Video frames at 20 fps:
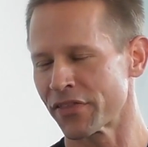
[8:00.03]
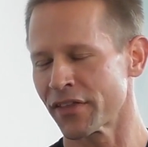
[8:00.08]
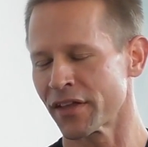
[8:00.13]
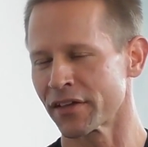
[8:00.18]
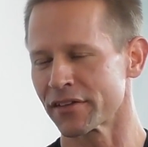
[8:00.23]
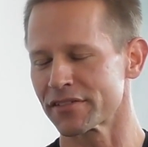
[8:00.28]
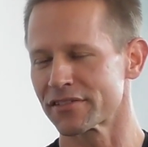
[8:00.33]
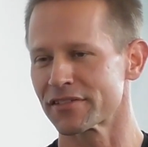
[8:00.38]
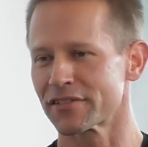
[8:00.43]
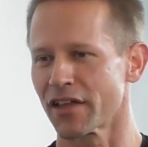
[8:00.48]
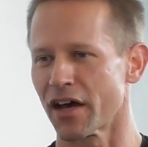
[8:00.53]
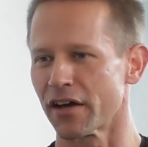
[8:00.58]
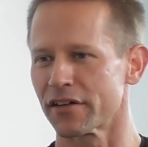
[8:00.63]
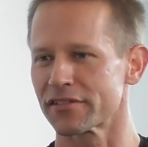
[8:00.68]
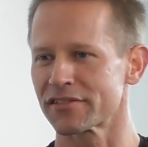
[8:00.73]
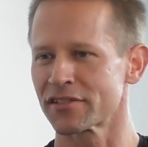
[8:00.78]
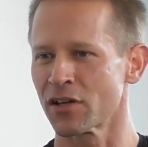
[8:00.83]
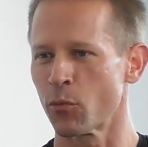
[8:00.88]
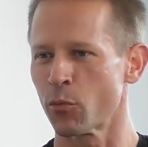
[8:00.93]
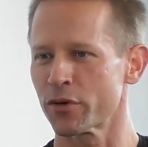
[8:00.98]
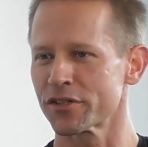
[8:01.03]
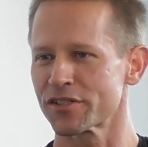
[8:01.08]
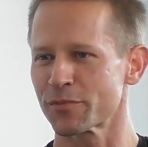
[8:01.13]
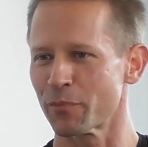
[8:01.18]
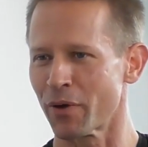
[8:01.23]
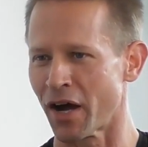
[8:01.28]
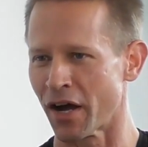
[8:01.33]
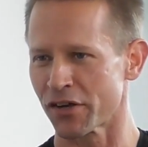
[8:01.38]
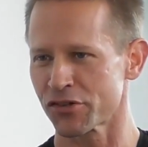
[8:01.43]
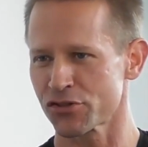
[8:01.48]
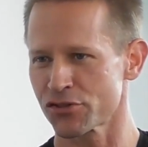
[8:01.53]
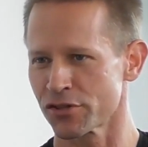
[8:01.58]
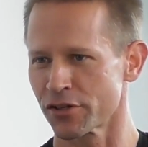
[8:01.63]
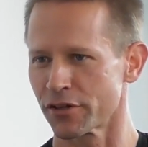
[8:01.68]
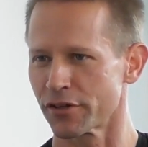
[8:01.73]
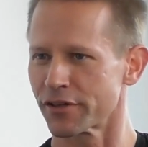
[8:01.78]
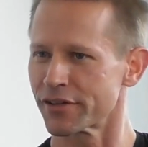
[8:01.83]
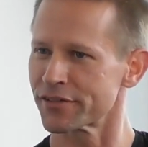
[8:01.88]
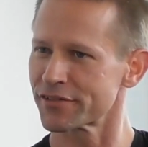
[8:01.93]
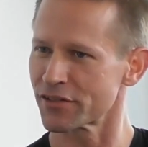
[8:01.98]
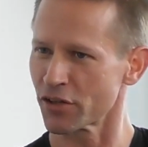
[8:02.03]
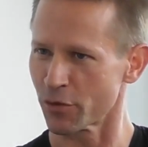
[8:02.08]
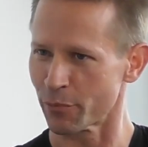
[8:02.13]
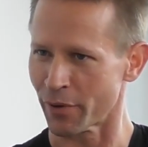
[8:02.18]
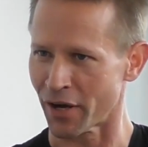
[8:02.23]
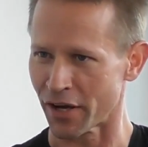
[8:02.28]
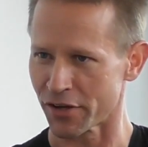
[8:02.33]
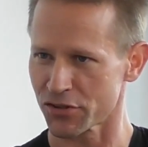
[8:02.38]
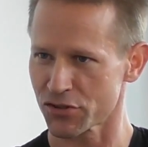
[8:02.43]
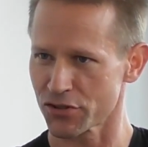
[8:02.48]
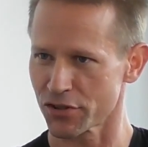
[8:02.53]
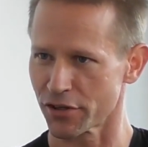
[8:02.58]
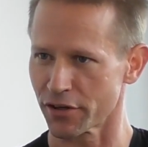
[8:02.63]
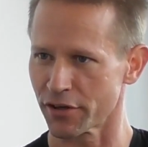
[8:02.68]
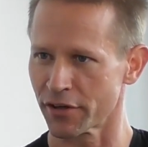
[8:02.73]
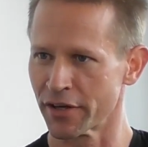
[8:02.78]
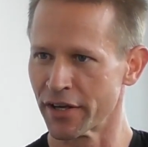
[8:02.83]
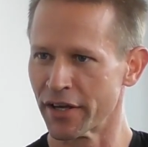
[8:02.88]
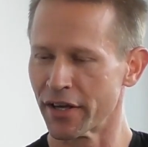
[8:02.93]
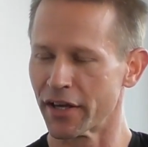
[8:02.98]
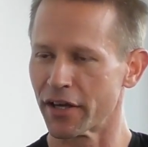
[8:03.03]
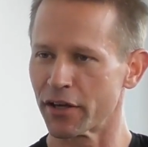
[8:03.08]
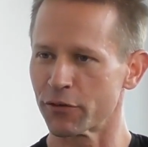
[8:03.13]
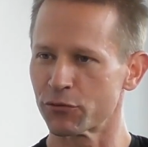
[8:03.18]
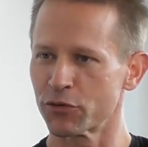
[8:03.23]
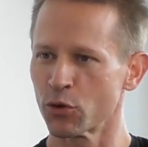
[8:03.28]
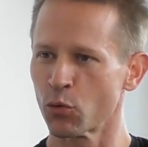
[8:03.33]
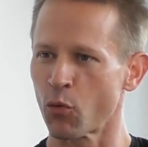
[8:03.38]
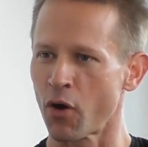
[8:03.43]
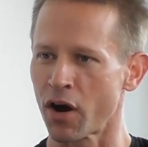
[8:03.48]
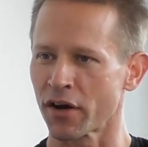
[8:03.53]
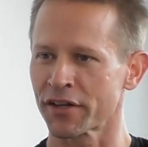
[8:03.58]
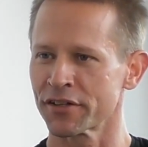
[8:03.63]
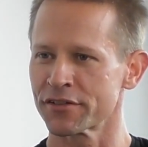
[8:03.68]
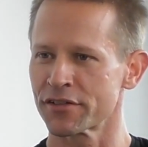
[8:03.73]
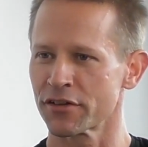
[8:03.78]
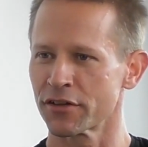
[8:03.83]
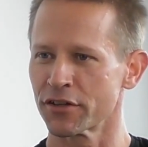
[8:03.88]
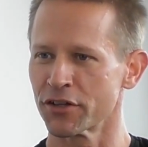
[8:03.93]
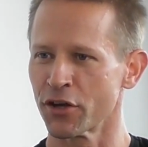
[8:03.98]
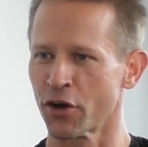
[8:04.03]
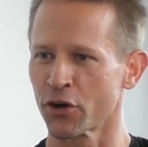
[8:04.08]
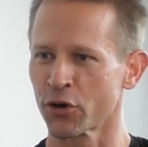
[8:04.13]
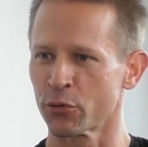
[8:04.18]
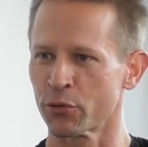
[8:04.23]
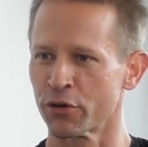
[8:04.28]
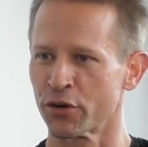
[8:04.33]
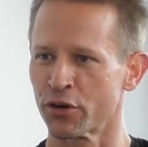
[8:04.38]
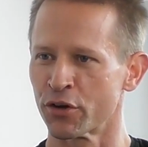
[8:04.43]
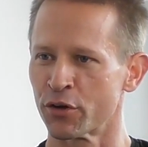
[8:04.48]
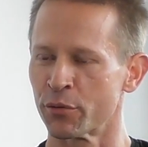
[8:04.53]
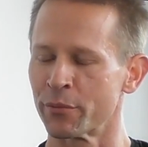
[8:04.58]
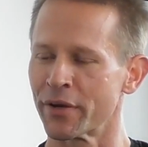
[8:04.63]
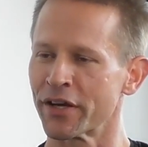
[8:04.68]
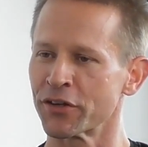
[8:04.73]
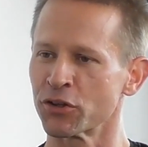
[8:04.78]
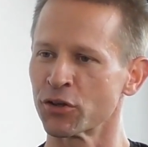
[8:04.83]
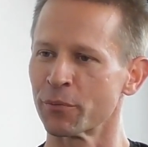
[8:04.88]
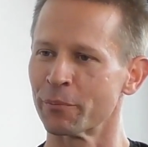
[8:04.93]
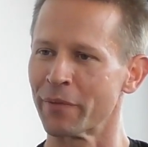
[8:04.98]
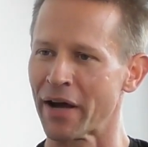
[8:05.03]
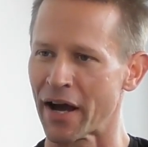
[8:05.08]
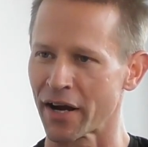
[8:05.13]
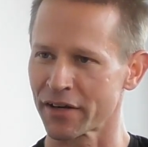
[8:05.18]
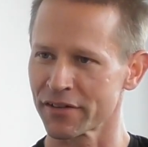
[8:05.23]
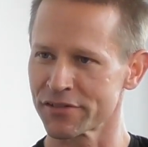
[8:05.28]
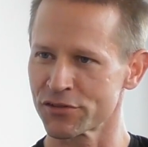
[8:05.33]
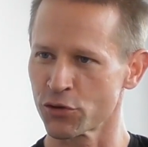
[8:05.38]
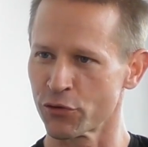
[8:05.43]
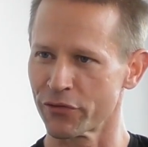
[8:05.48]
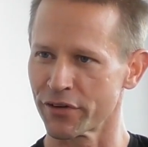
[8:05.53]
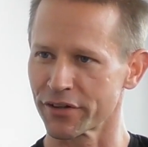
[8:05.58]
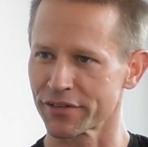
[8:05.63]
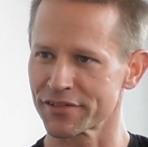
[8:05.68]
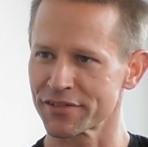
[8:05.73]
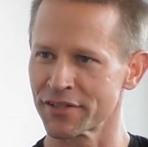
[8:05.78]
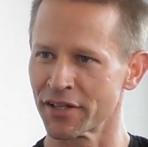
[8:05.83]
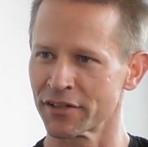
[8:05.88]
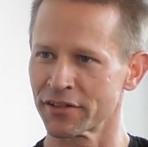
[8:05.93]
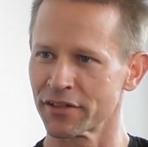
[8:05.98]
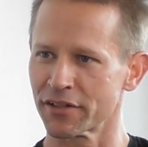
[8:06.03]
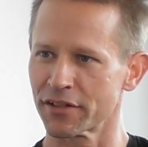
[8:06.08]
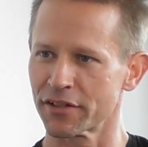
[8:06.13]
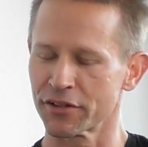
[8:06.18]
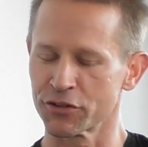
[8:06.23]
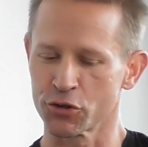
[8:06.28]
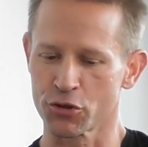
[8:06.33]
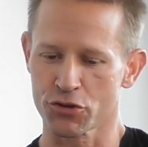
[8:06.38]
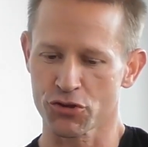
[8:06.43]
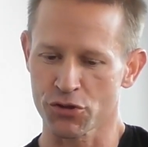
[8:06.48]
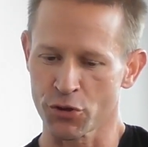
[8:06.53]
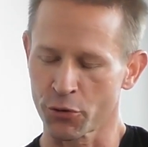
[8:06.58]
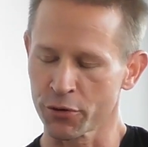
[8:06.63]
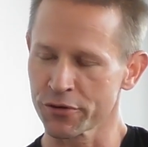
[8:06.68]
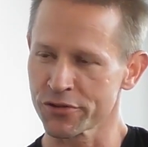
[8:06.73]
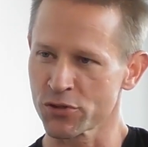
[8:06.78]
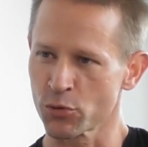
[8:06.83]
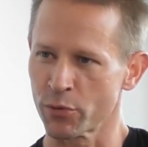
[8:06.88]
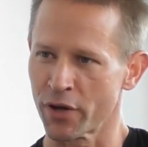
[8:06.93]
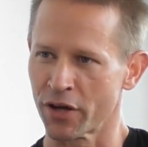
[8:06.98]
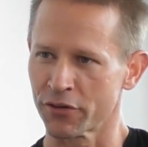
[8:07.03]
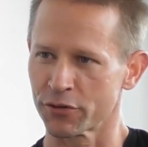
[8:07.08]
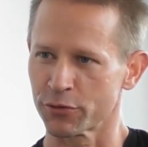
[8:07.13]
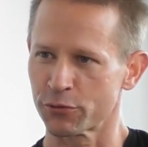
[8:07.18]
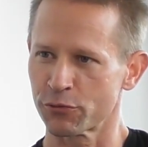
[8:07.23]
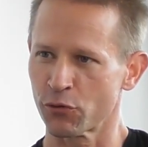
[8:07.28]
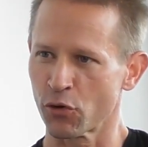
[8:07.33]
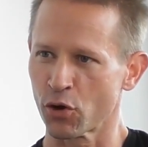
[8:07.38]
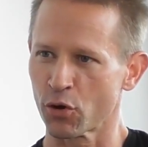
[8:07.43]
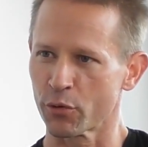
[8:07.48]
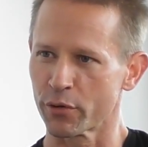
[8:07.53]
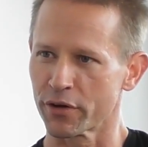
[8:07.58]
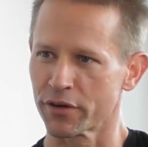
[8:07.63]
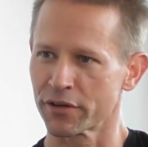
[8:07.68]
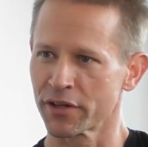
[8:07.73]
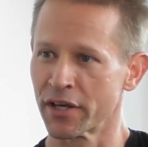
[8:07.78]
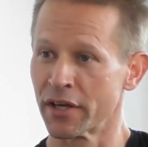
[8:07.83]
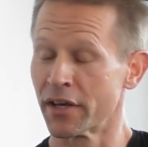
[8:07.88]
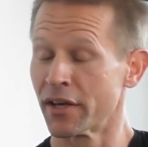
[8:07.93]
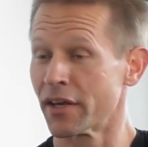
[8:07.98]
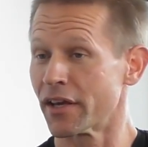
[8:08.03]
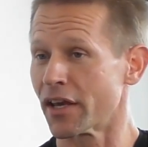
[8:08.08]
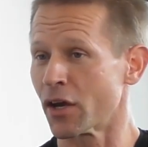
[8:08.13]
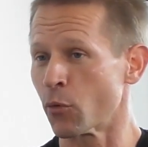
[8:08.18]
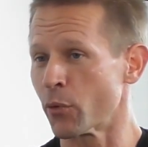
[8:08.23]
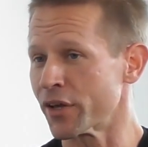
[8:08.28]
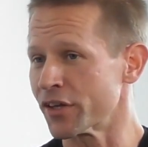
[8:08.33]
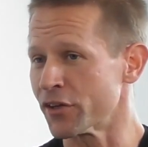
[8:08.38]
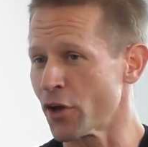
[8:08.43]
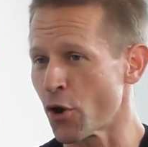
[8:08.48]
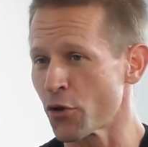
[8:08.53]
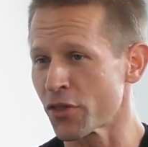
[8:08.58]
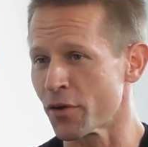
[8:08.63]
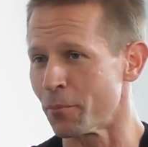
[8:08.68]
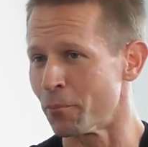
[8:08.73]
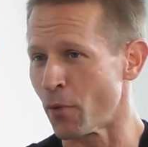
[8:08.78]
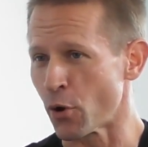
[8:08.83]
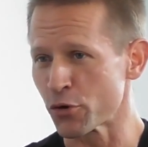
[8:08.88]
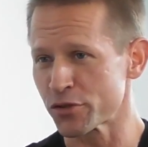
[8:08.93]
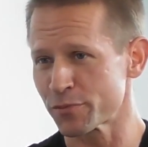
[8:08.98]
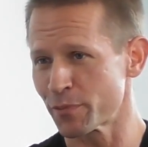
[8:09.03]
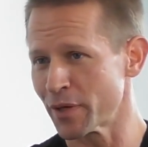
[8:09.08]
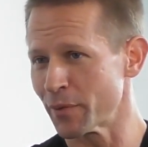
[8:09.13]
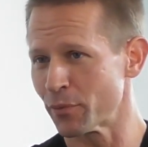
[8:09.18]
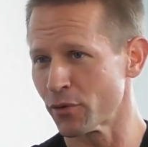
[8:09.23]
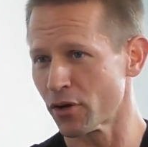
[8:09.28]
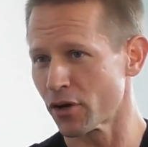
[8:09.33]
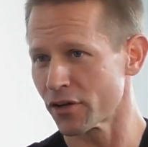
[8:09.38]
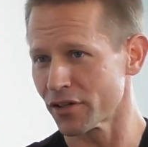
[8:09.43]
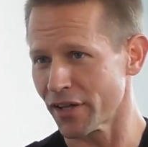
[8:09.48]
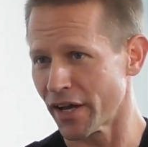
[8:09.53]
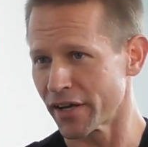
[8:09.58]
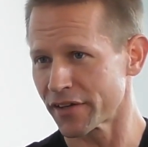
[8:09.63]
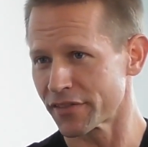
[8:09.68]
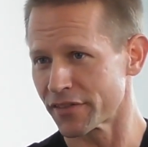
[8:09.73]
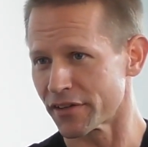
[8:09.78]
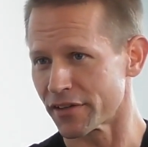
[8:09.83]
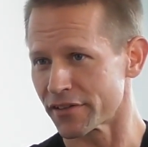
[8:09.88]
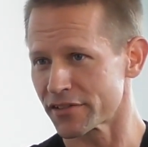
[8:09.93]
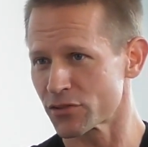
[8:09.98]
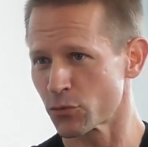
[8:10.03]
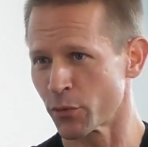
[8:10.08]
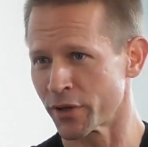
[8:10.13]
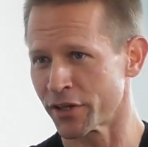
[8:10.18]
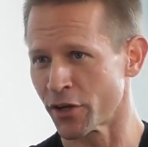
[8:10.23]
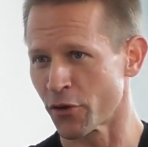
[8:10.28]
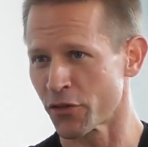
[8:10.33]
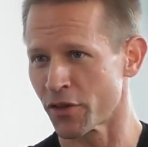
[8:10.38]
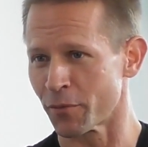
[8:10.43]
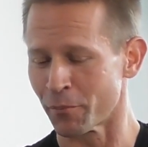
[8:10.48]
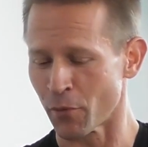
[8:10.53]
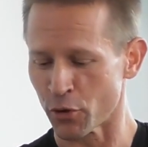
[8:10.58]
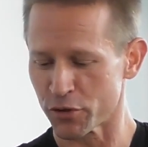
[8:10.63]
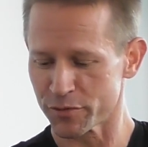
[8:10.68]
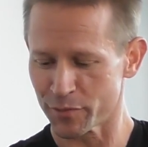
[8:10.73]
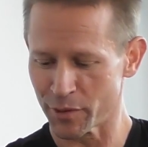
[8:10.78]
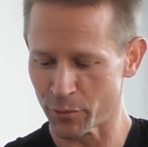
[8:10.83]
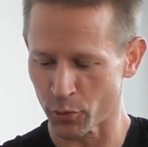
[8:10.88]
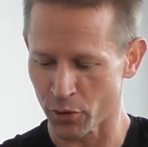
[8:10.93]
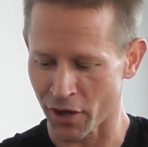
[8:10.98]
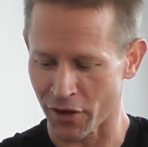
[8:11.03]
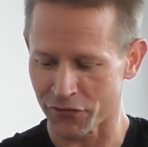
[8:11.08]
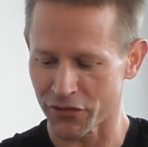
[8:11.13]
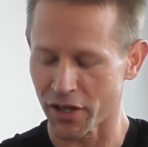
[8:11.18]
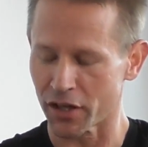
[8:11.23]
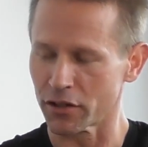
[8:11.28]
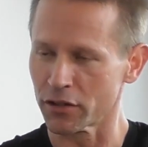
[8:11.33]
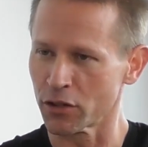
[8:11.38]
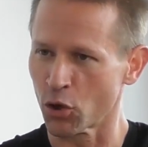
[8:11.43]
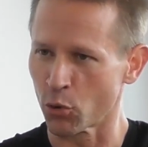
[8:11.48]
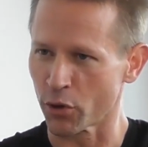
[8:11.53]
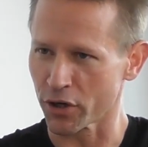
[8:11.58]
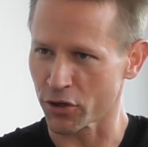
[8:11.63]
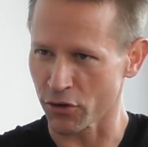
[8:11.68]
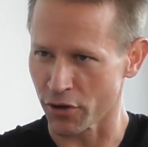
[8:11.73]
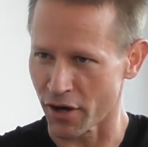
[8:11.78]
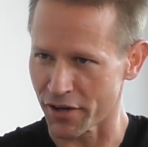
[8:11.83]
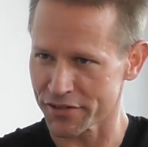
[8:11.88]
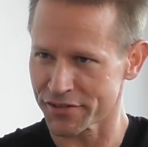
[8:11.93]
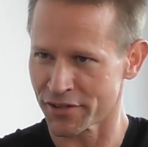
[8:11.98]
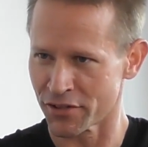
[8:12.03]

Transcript: things is that someone's posture is their posture. If you walk into the yoga room and your back is overextended and your shoulders are rounded forward, and we know that most people are like this. We know that most people have that lower cross